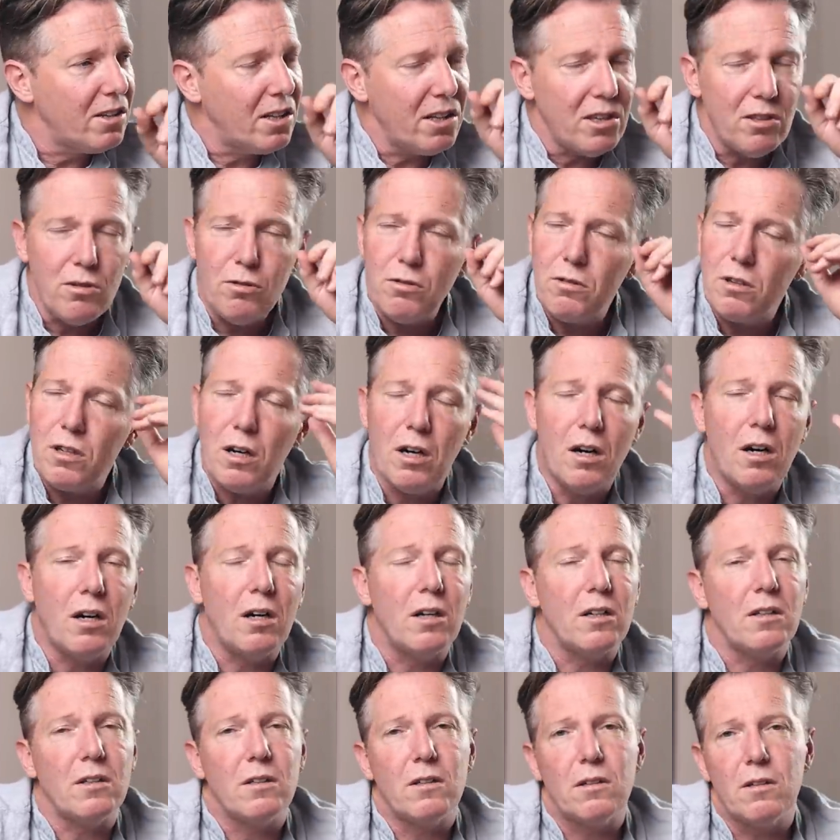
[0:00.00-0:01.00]
that you
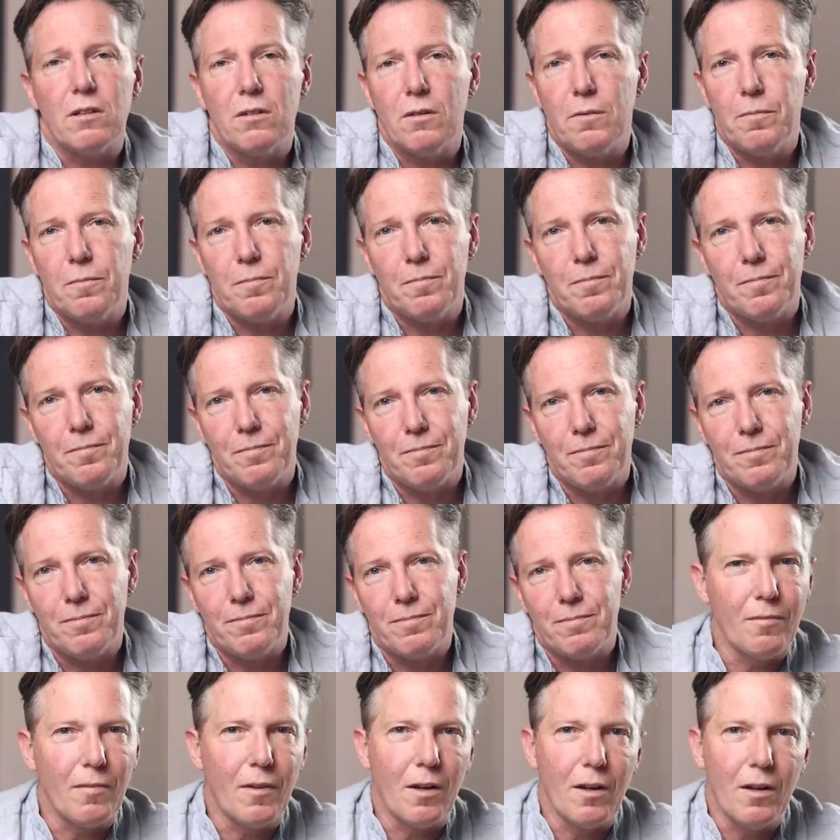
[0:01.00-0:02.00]
can't.
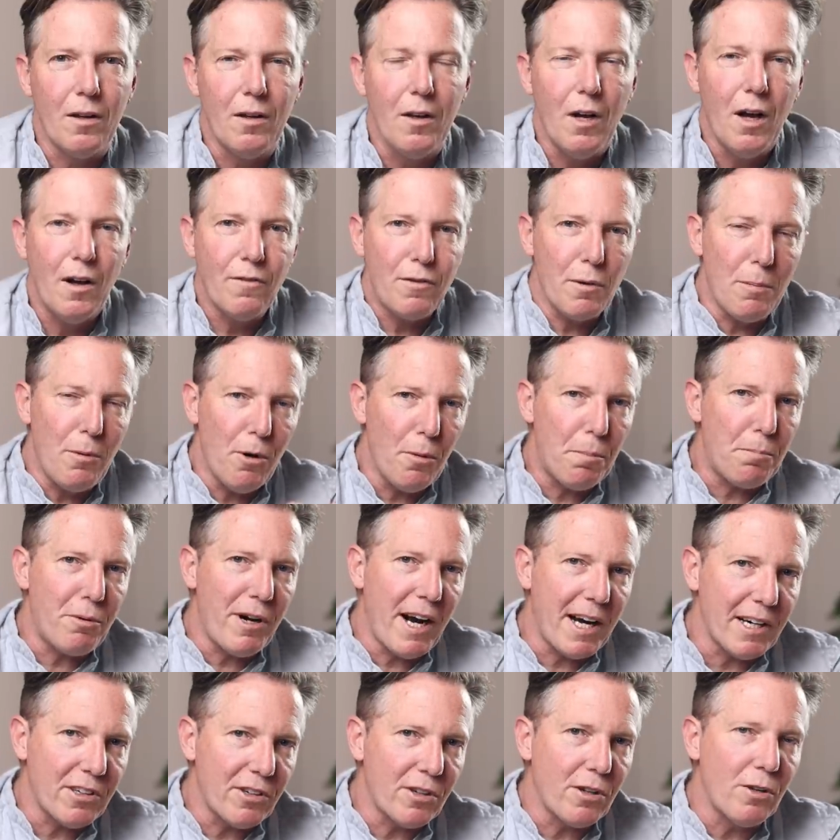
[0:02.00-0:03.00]
For more
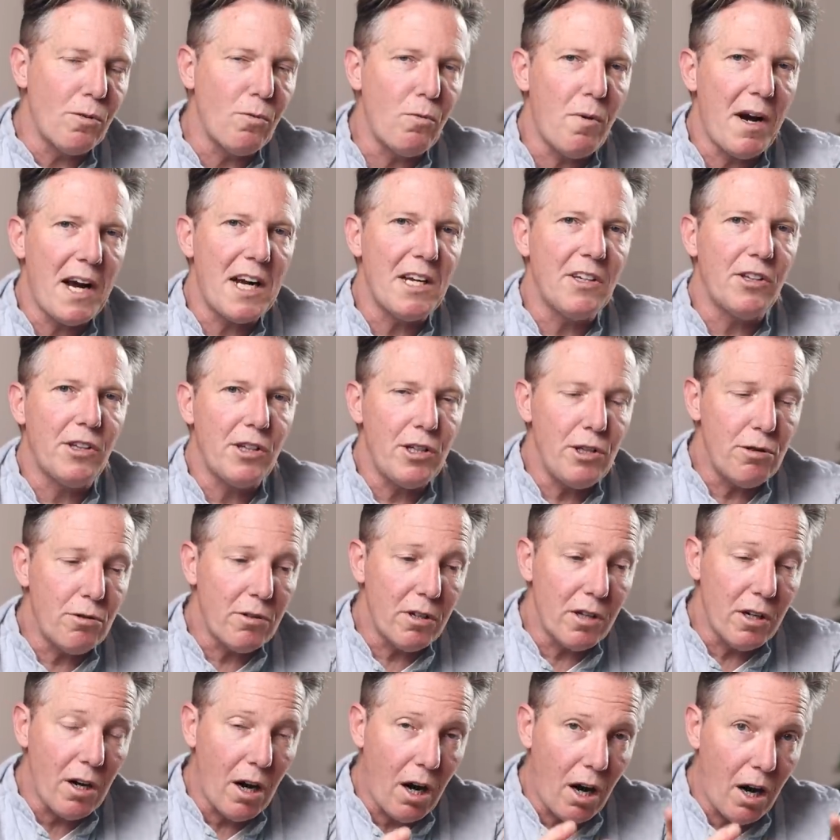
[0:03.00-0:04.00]
practical ways that you
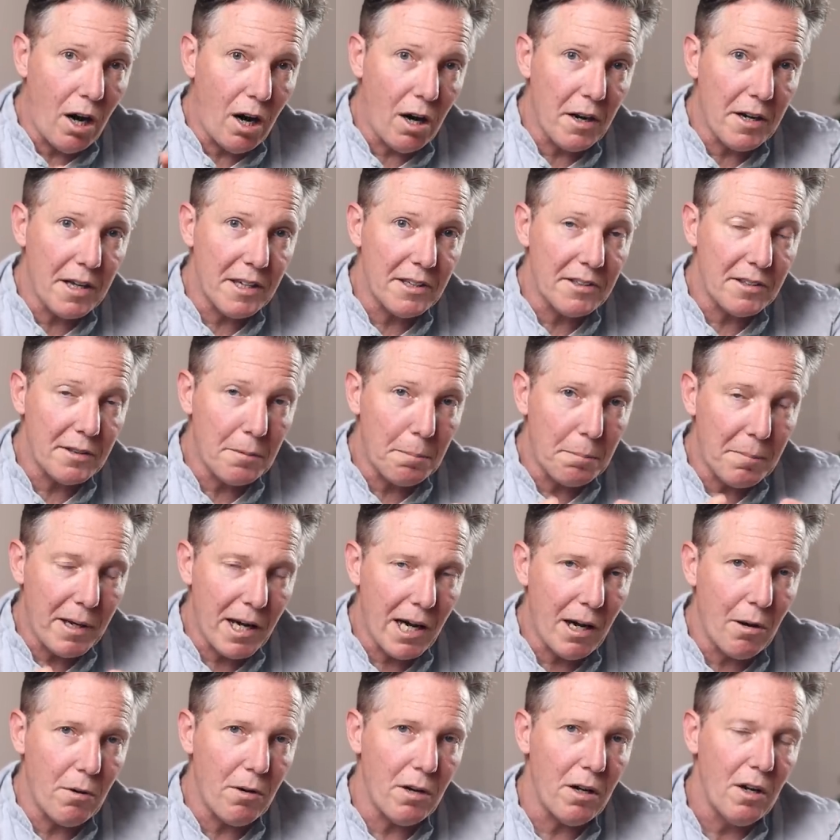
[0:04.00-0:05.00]
can harness the
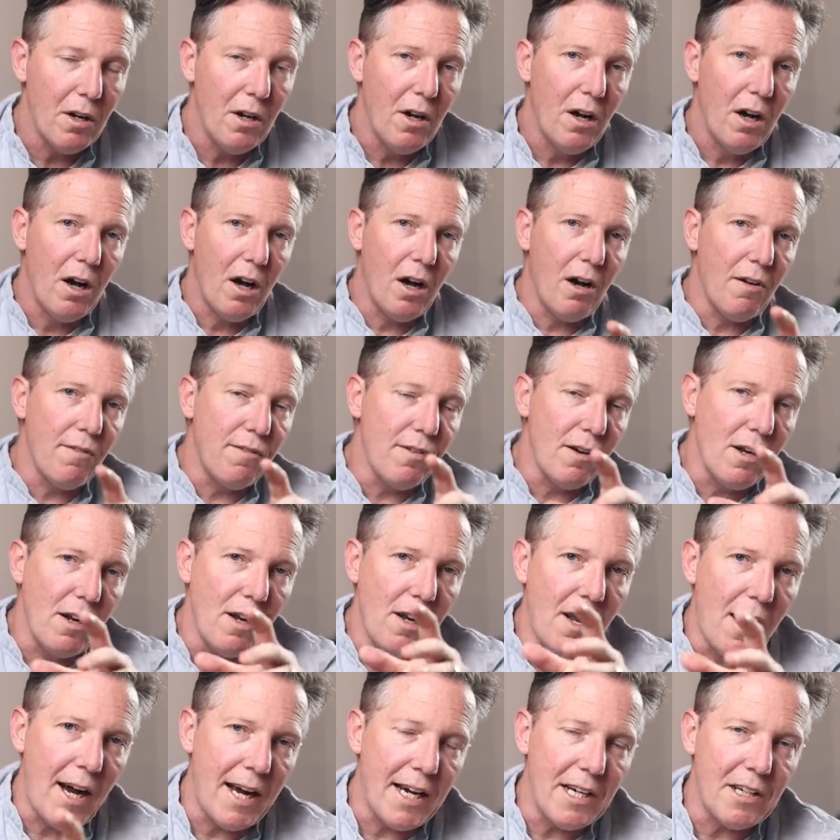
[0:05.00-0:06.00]
power of
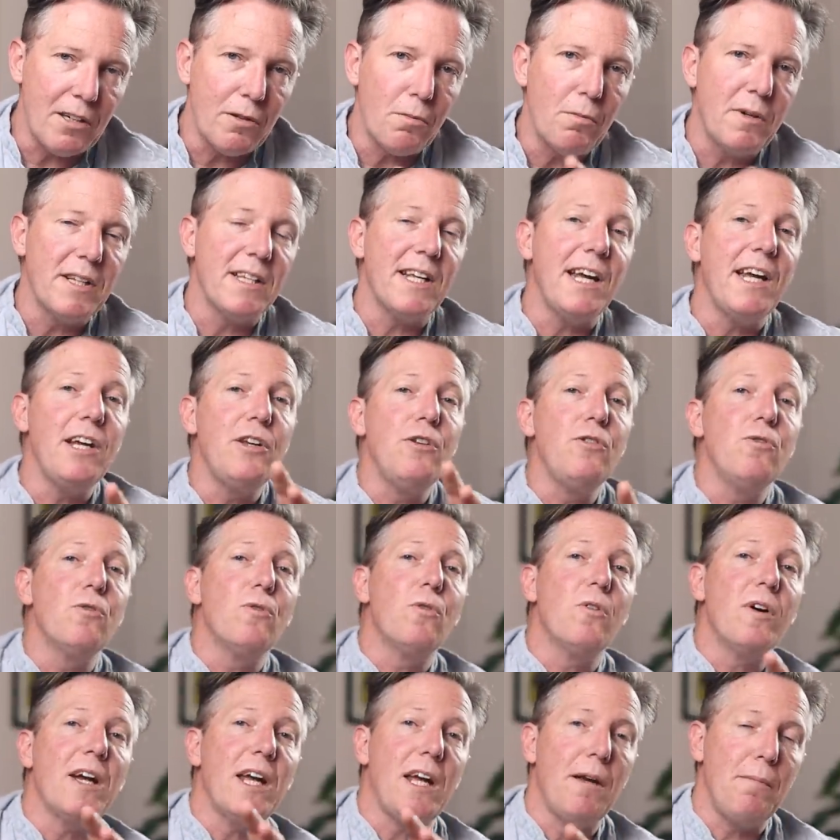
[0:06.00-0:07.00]
light within
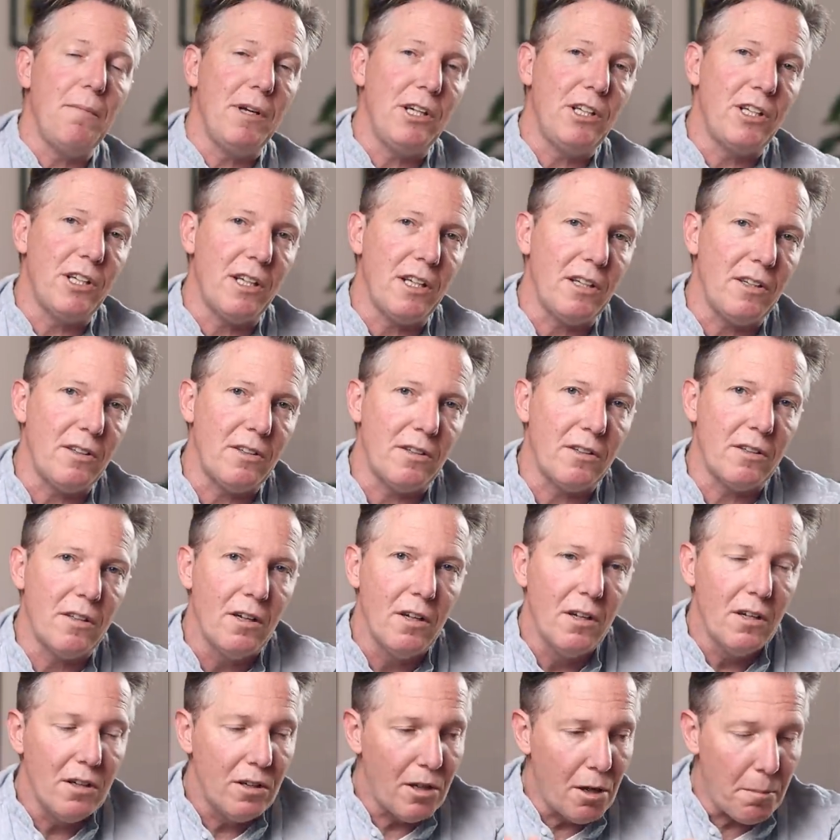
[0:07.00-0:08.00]
your images,
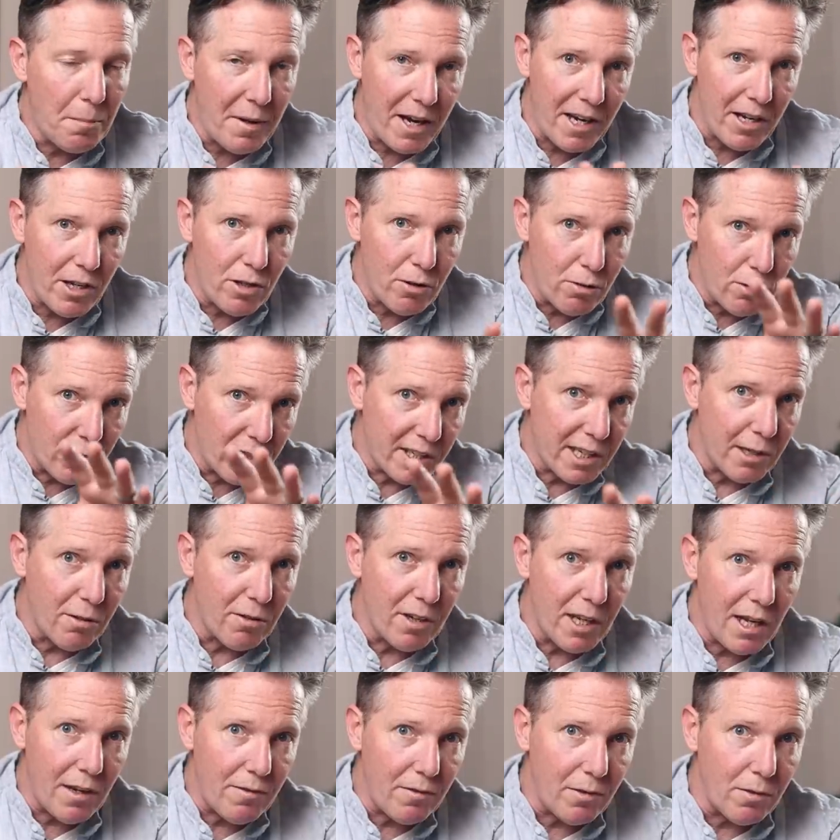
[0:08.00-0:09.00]
no matter your
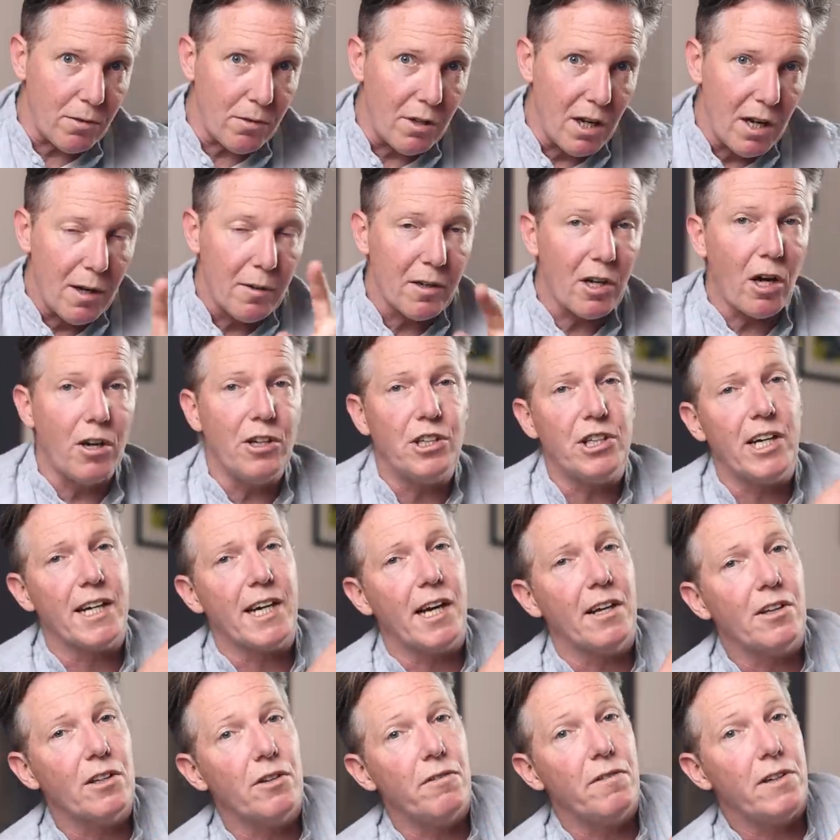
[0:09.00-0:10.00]
skill level, go and
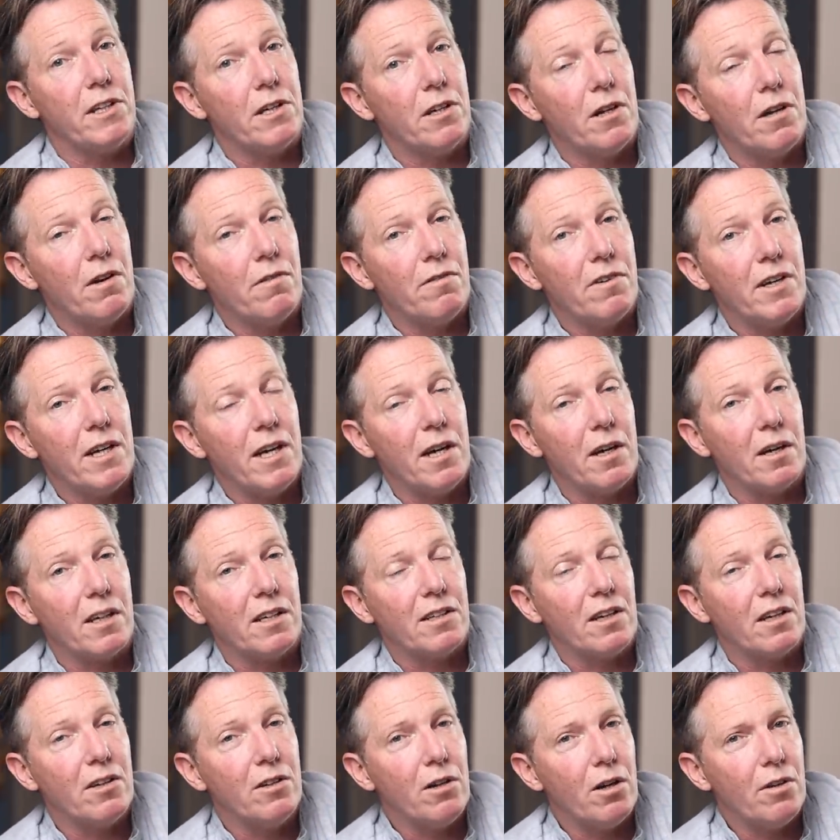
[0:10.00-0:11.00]
check out this video over here,
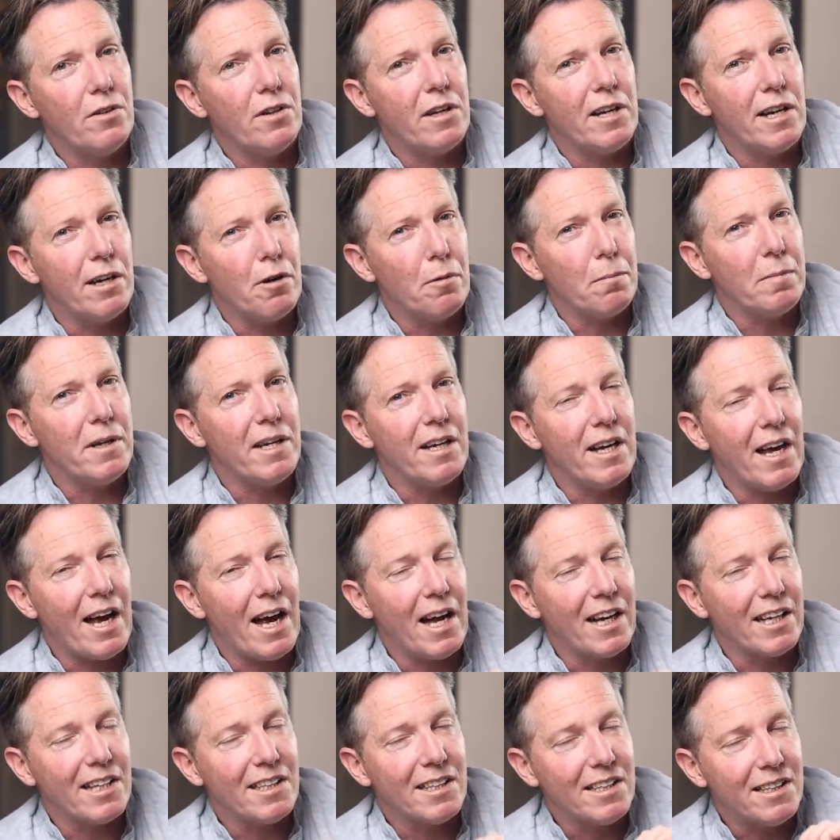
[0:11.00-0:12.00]
because I know that it'll be
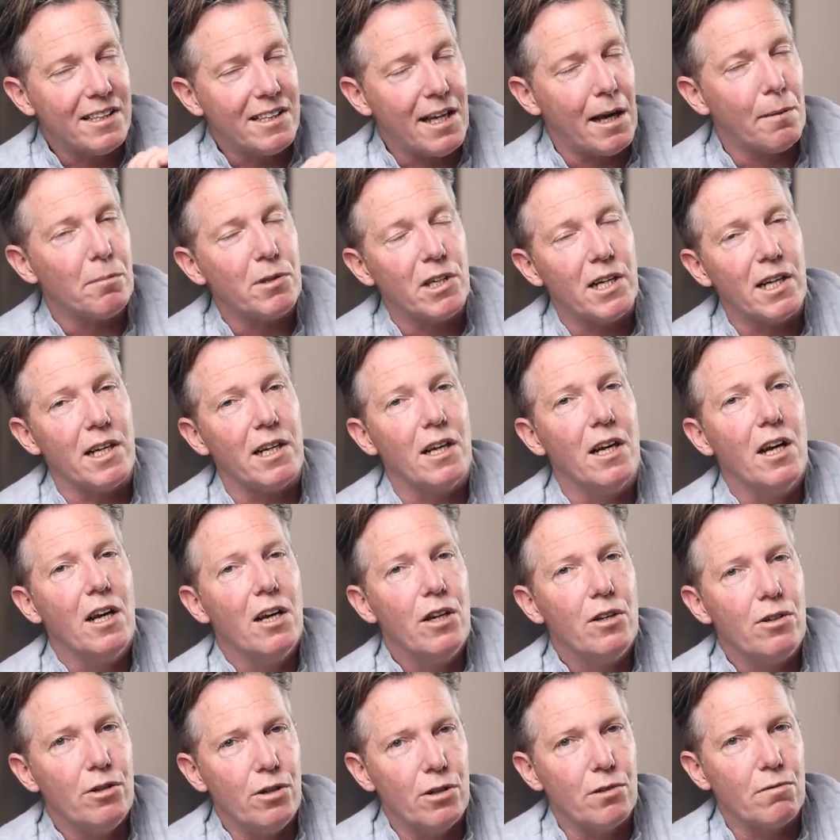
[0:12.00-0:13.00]
exceptionally
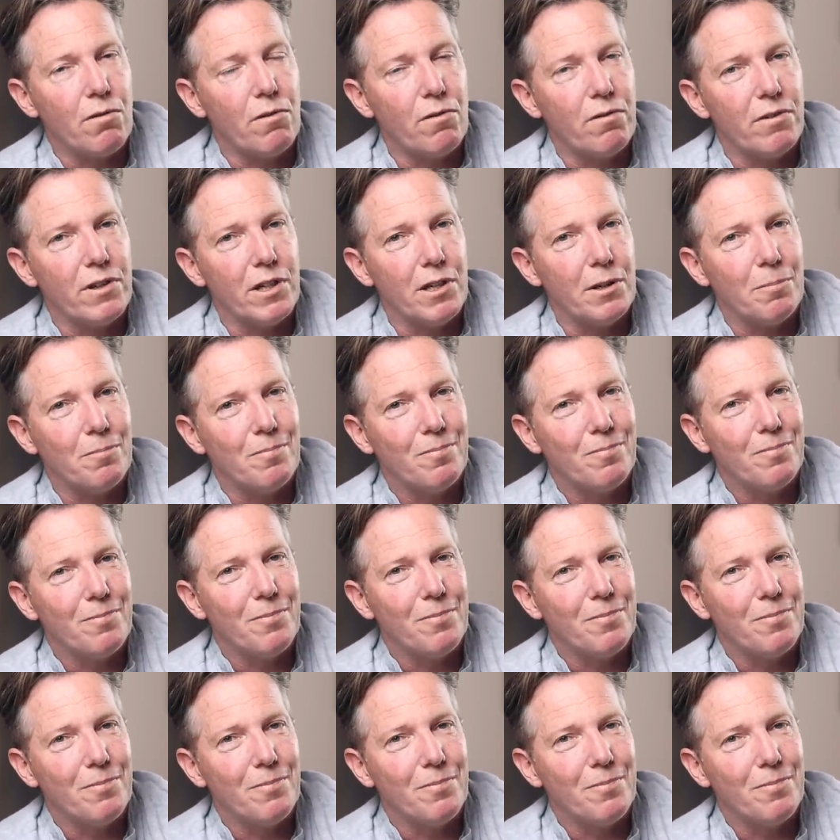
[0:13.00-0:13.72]
useful for you.